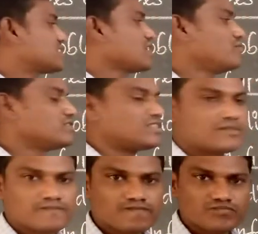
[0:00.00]
sounds.
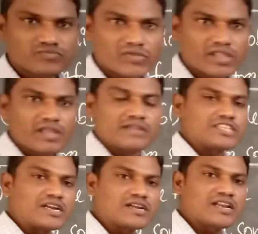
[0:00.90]

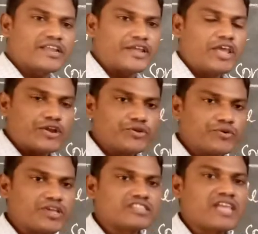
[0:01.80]
Generally
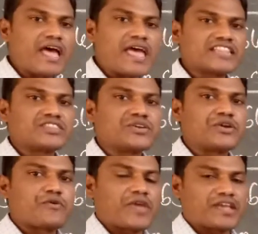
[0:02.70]
during the
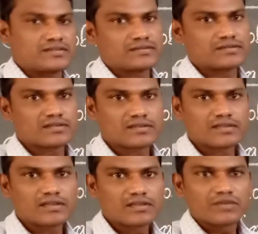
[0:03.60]
earthquake,
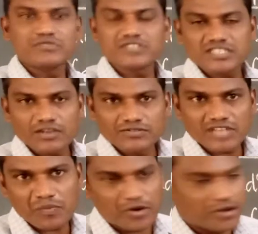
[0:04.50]
which sounds
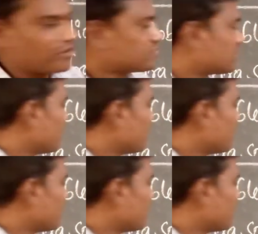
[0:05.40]
are produced?